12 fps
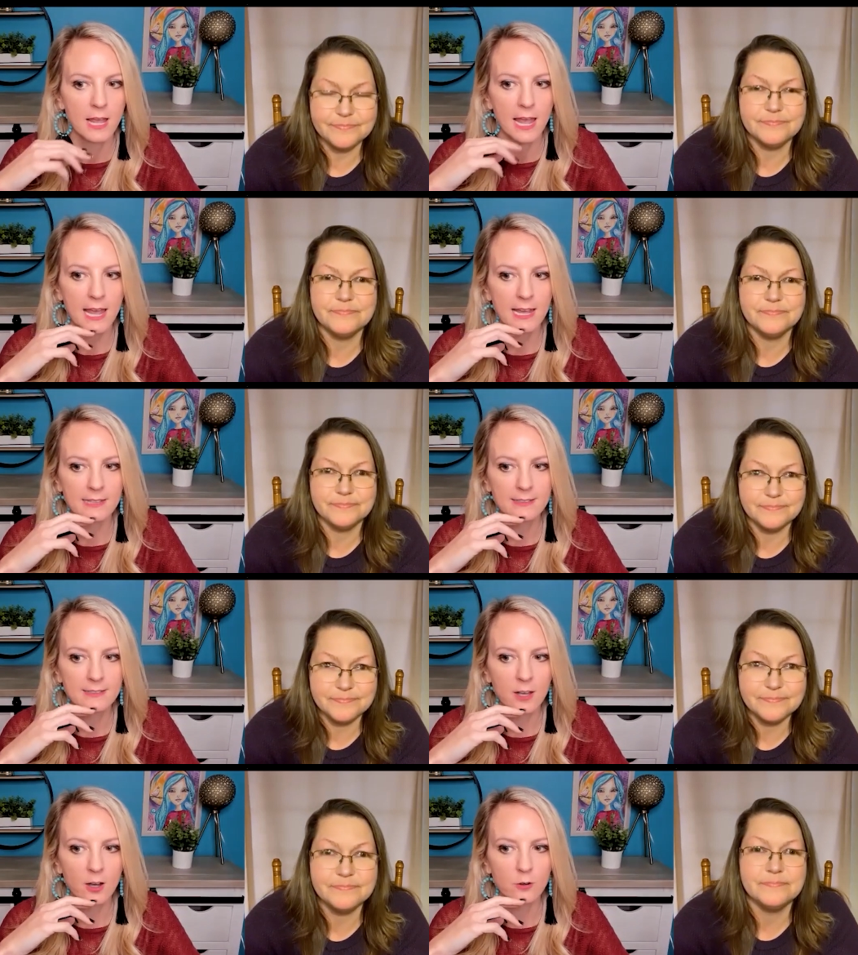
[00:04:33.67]
Speaker 1: And
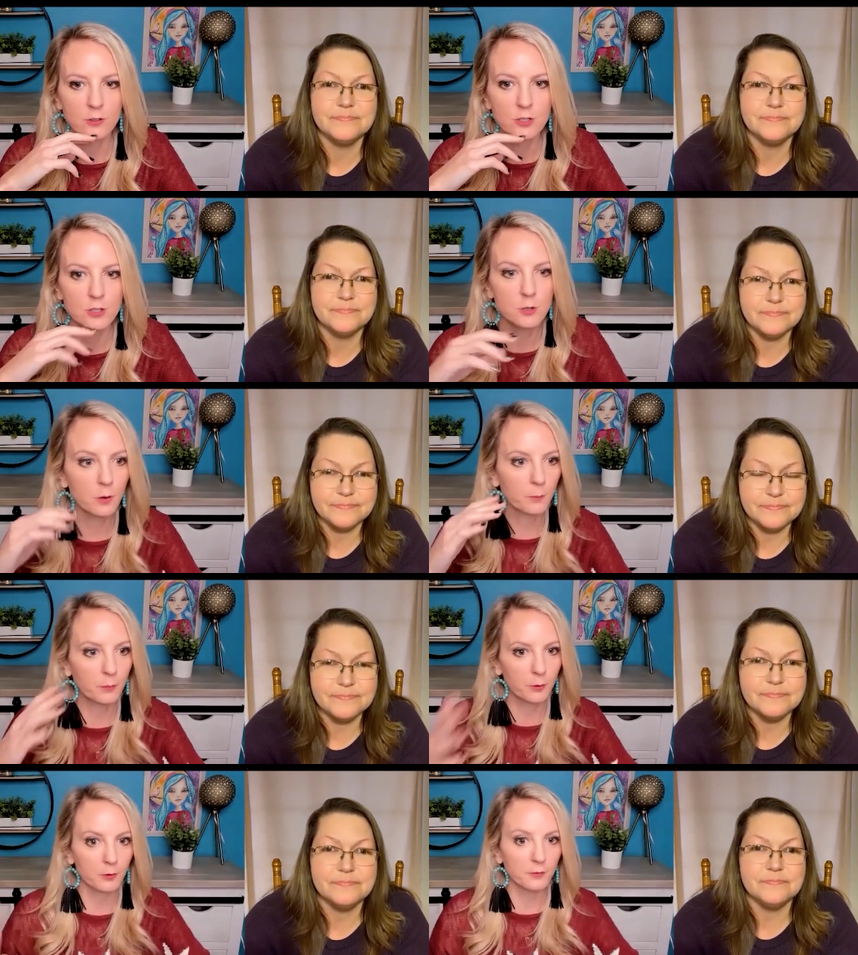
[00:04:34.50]
so you are
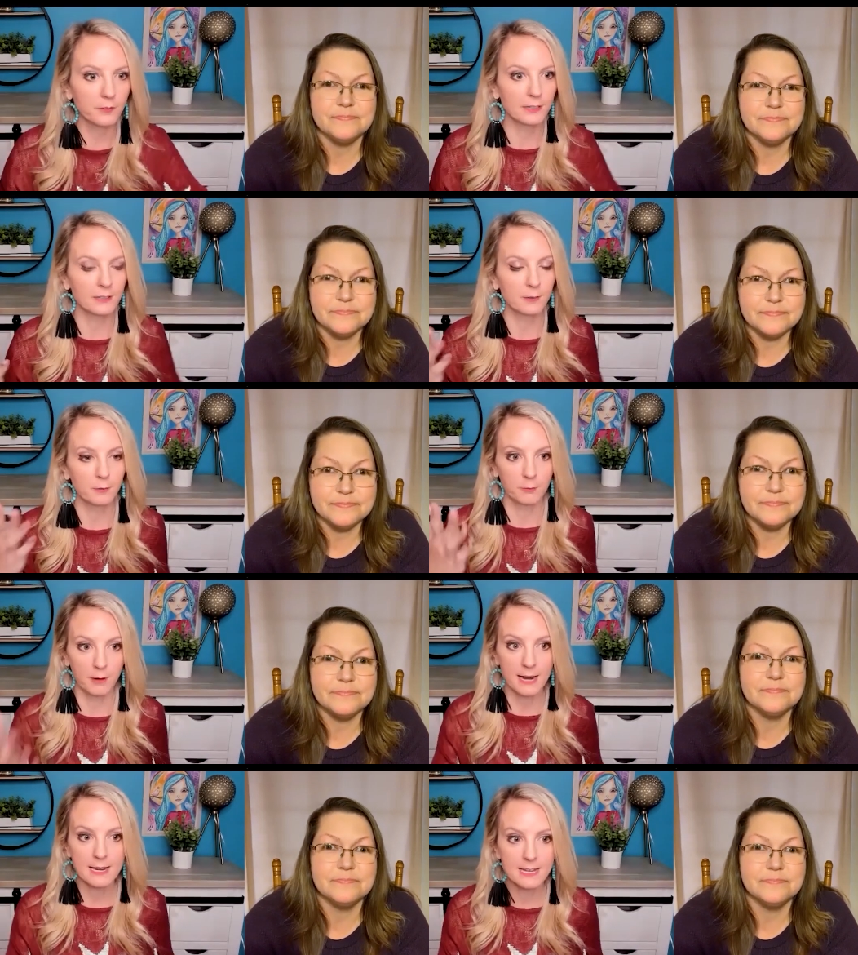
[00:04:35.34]
proven
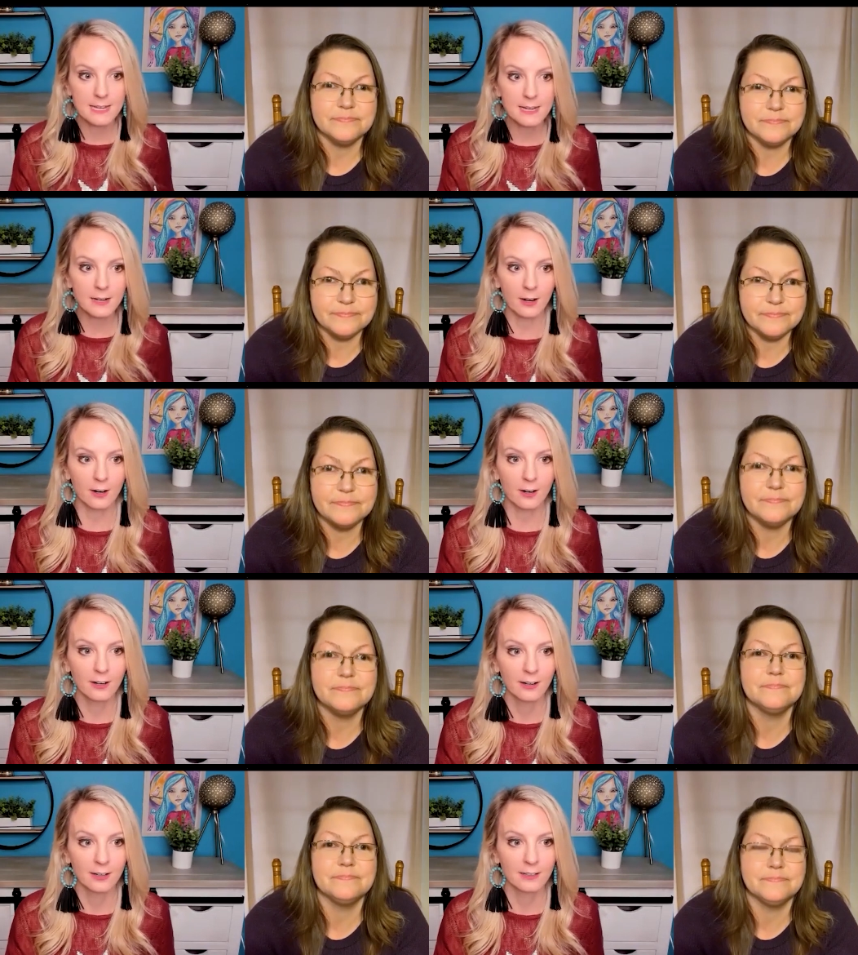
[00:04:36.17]
right
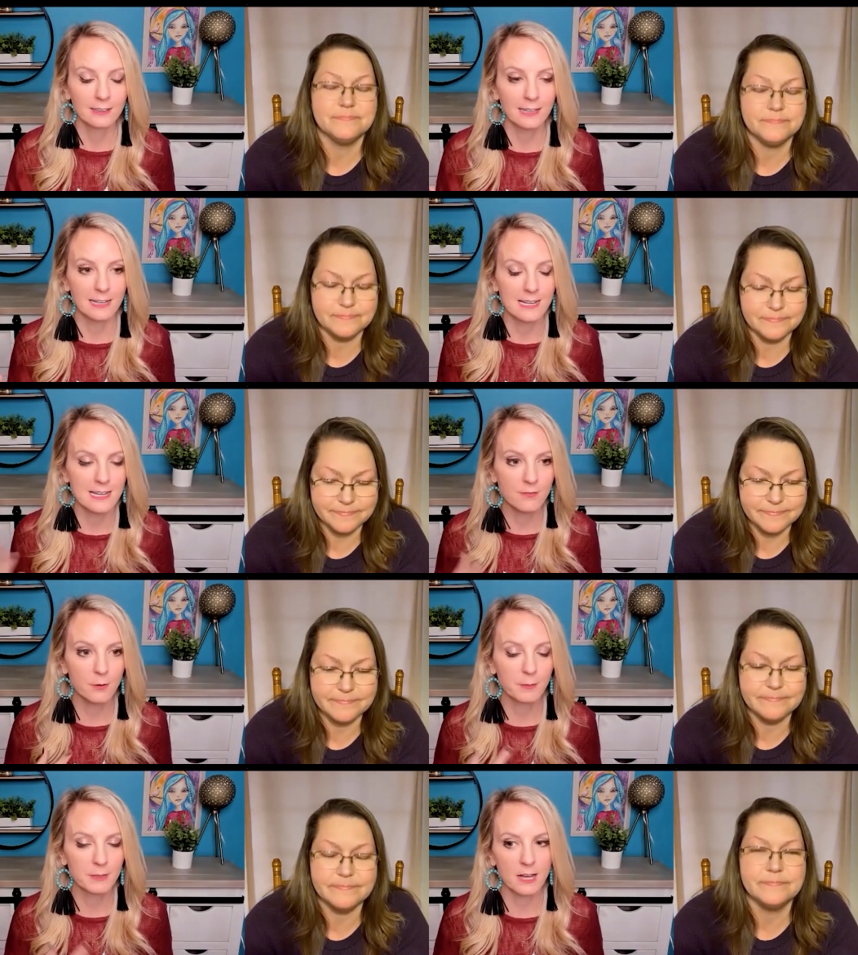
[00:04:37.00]
here that
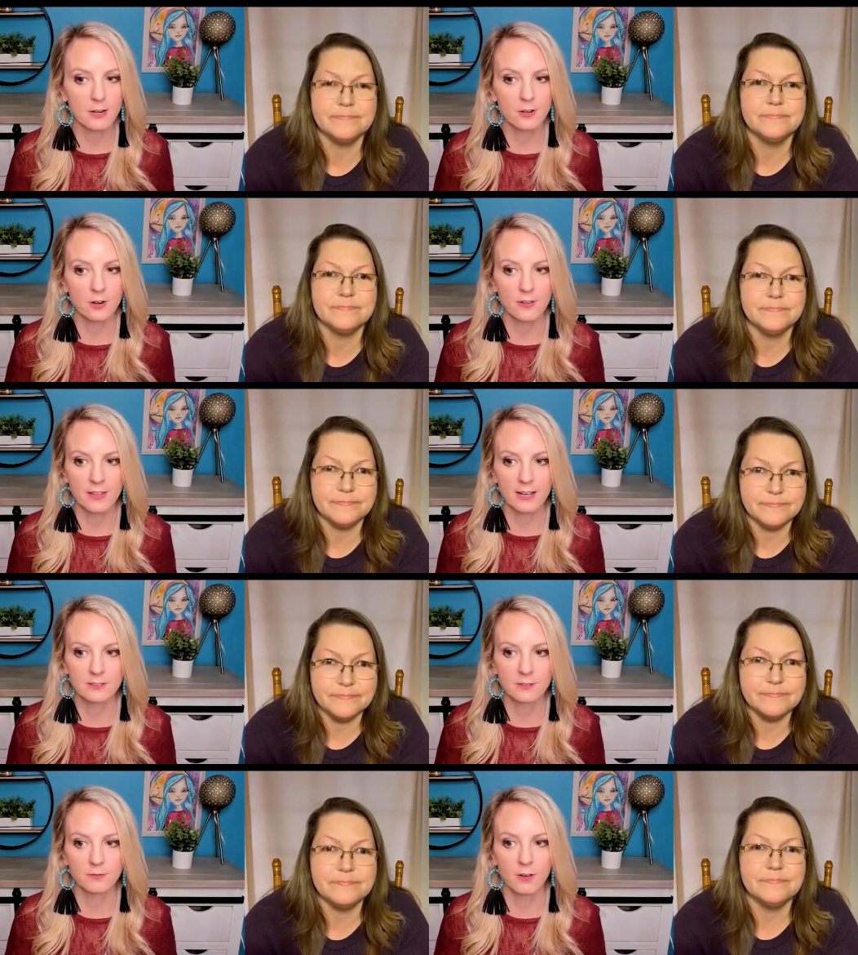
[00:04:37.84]
even with under a
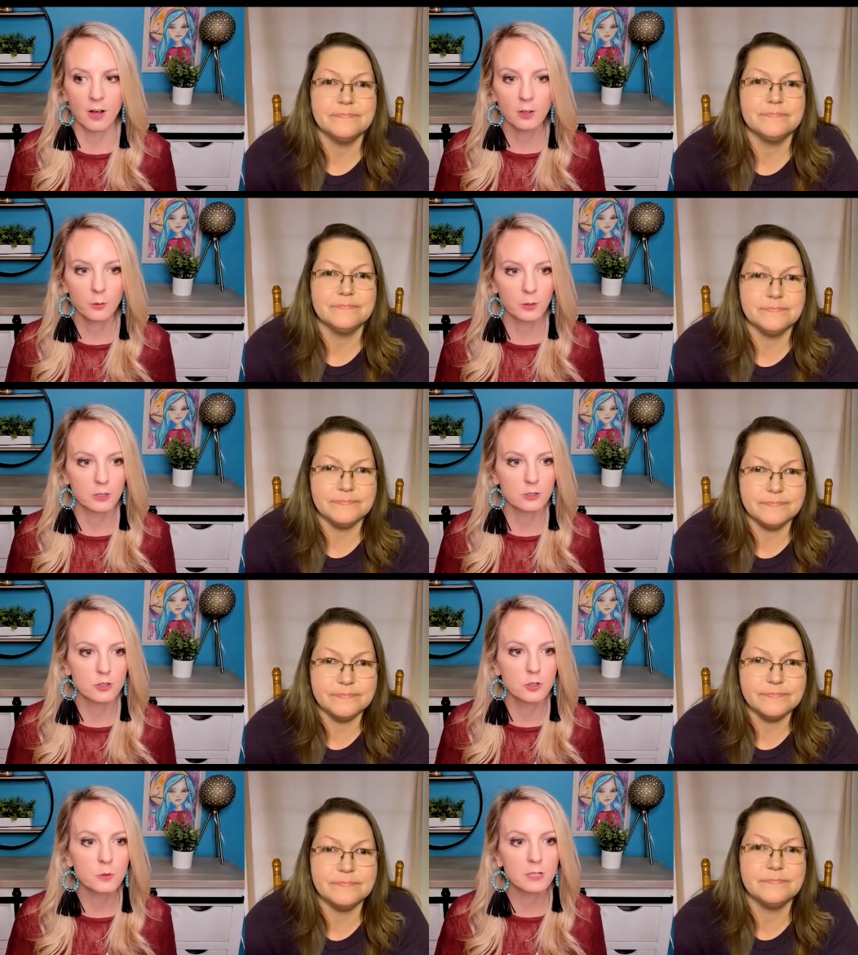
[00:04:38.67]
thousand followers,
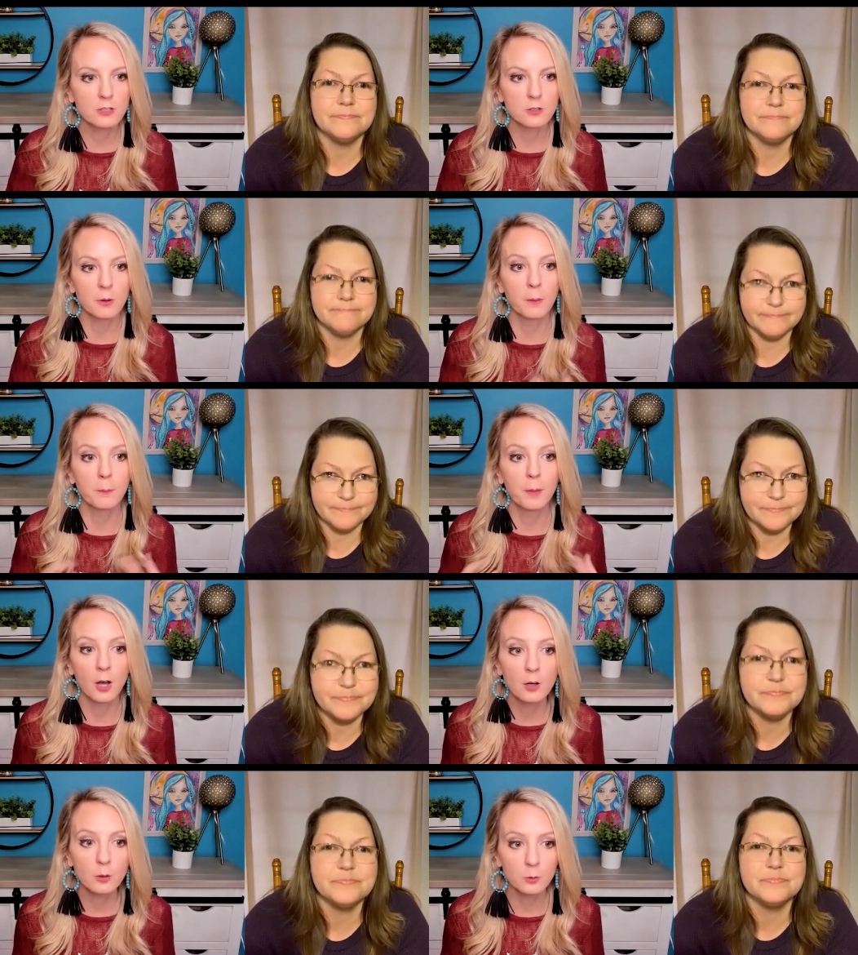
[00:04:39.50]
you can do a
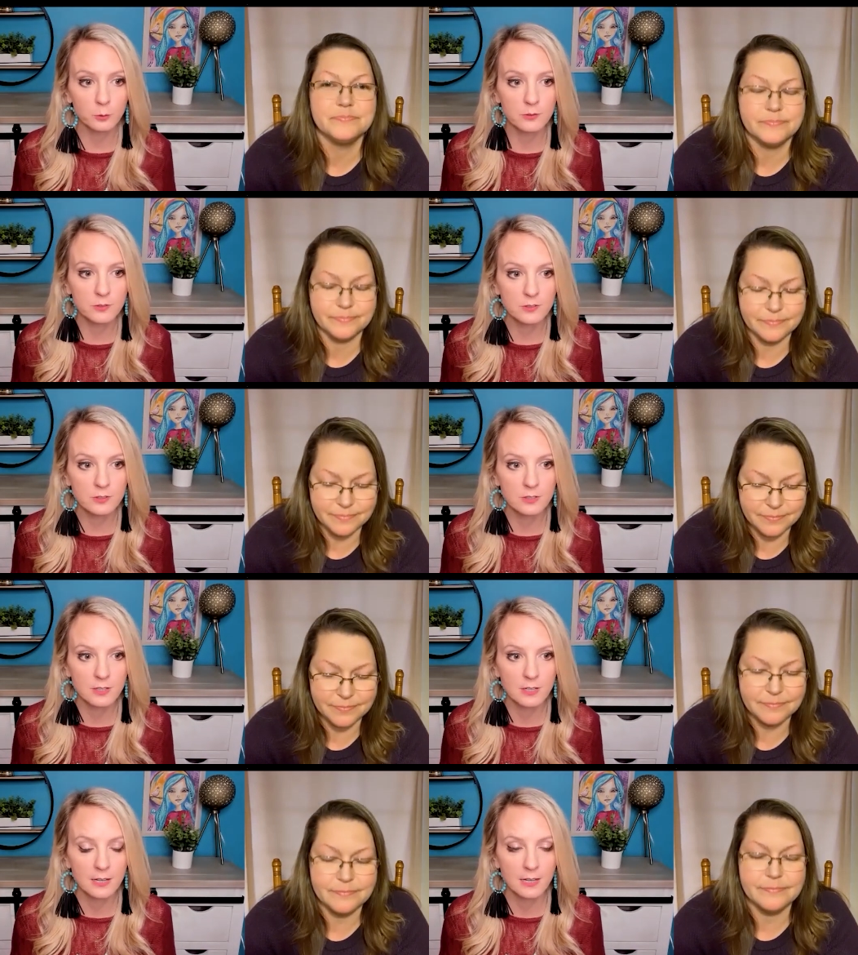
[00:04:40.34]
post.
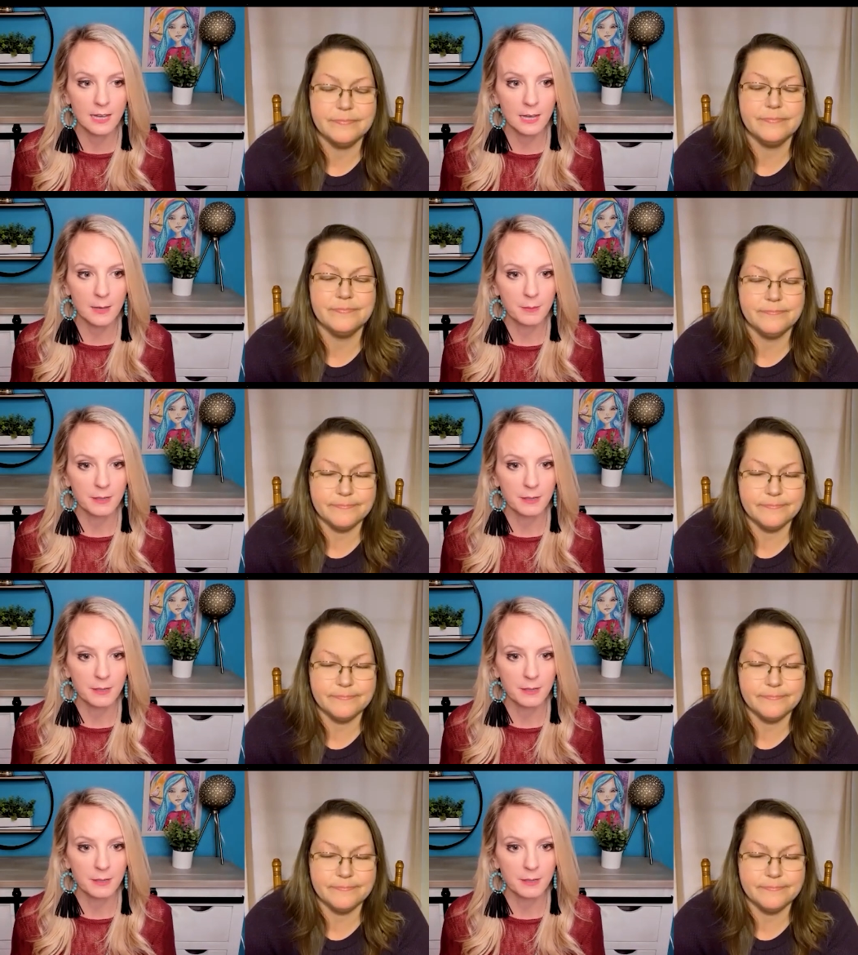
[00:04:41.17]
And